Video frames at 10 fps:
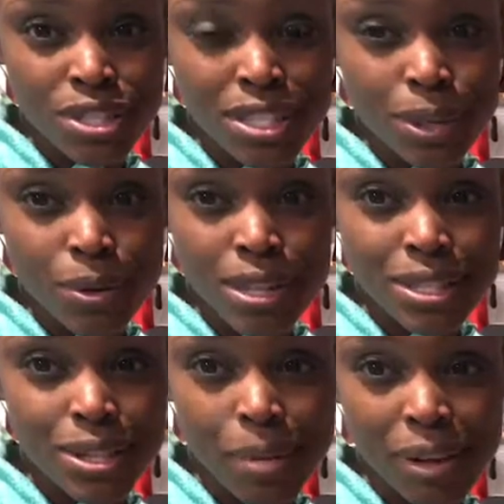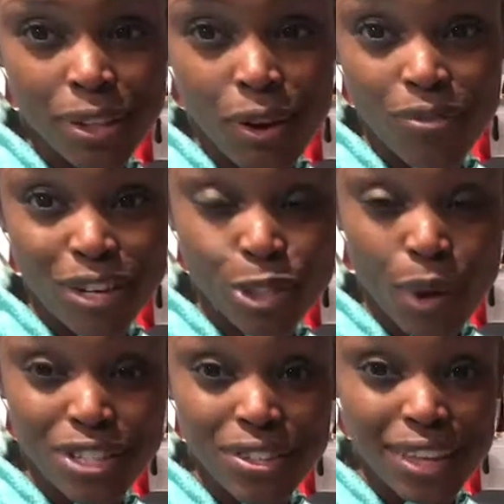still on, so I'm about to go finish
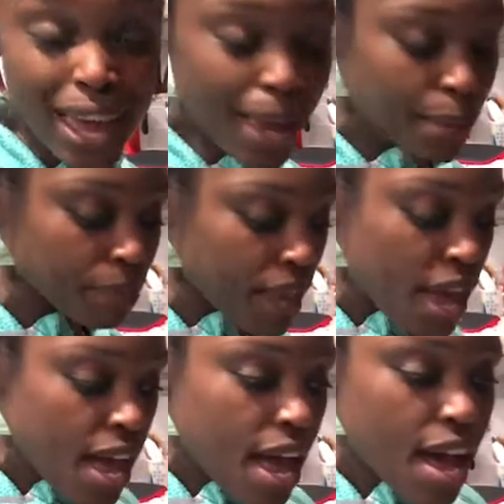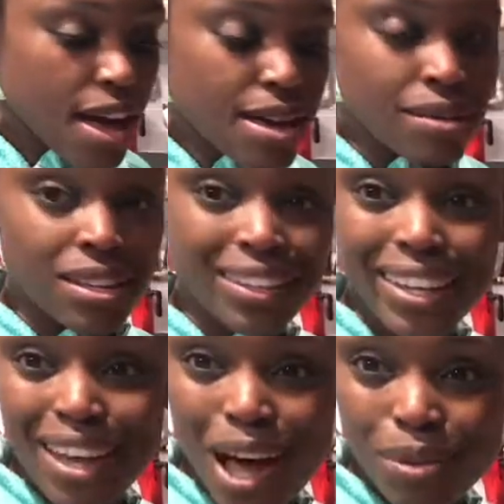watching the game.
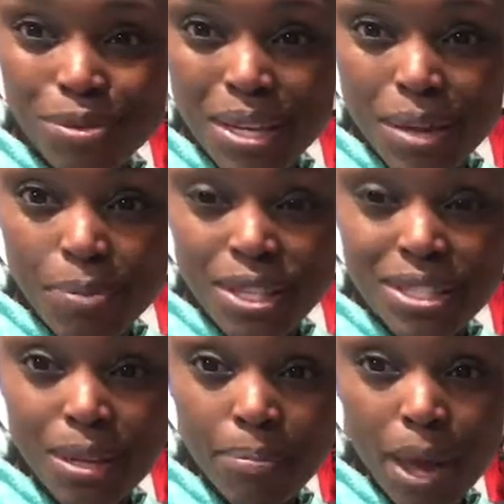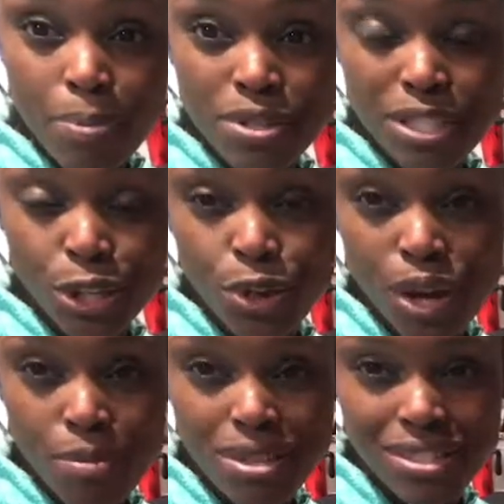Kalia helped me put some peppers and
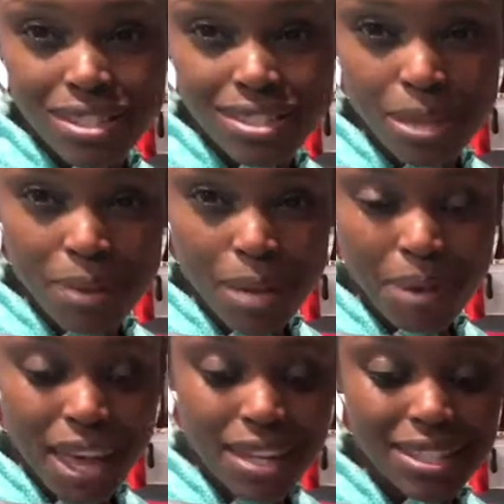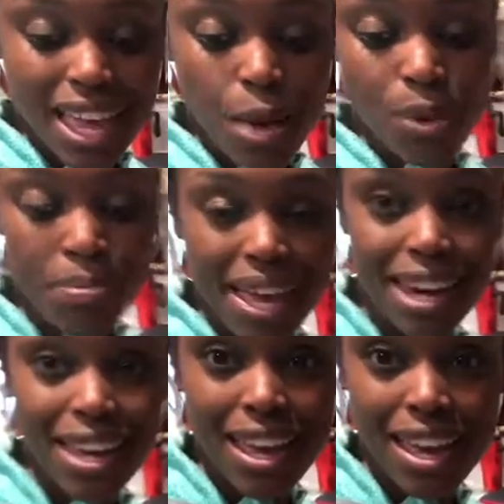cucumbers in Ziploc bags, and we
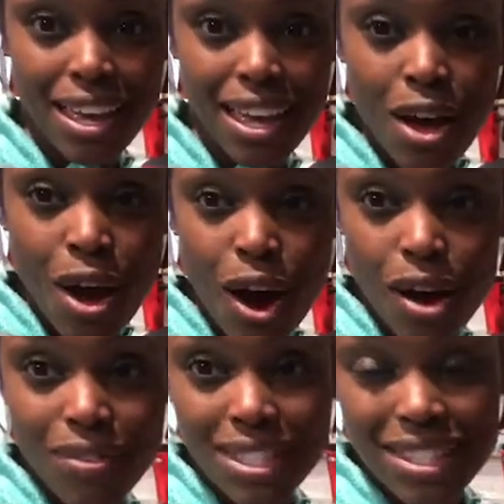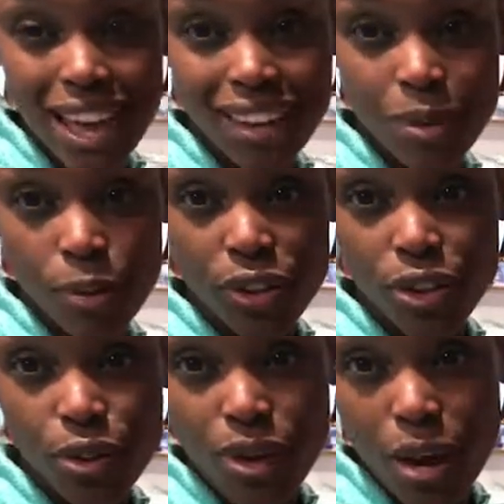made a harvest salad with
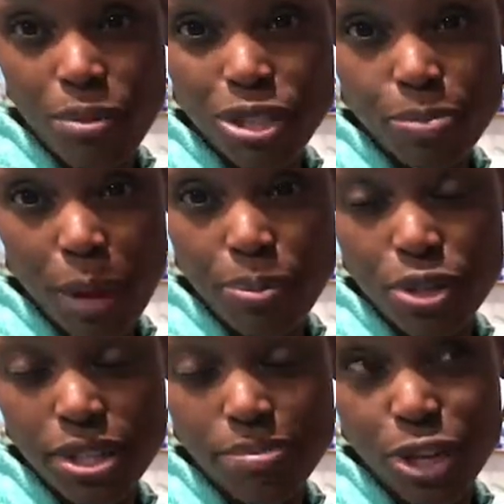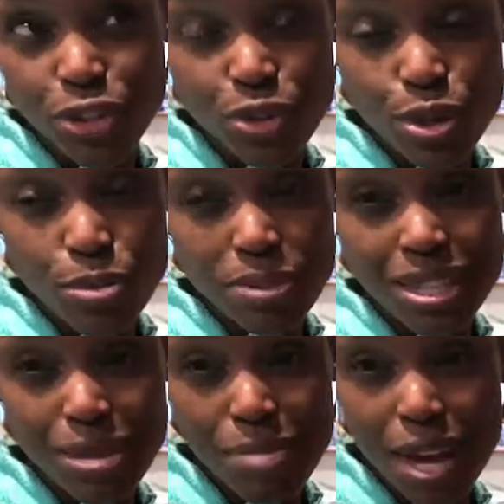cucumbers, peppers, mushrooms,
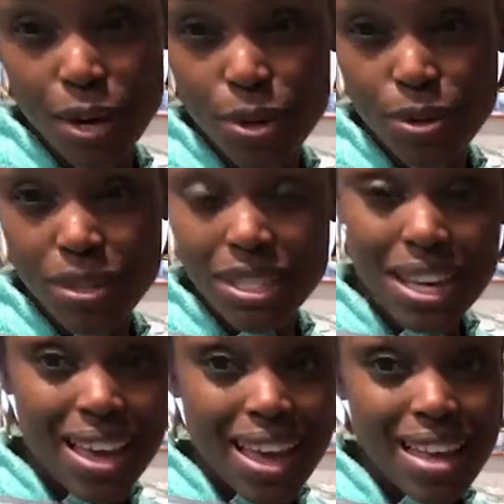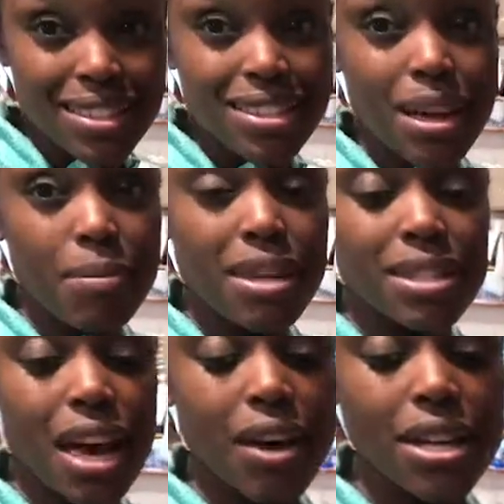tomatoes, and some
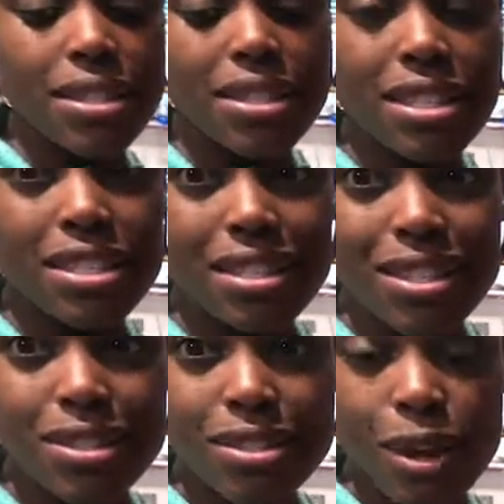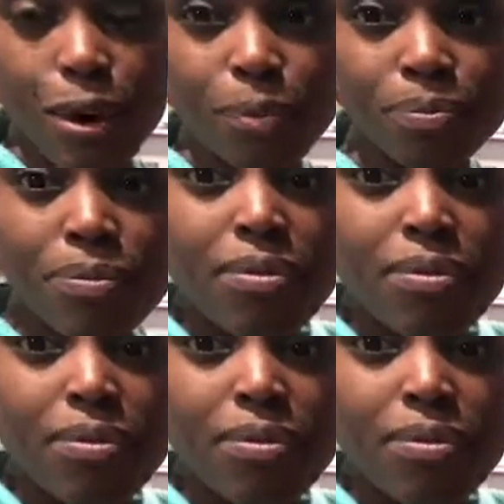Italian seasoning. So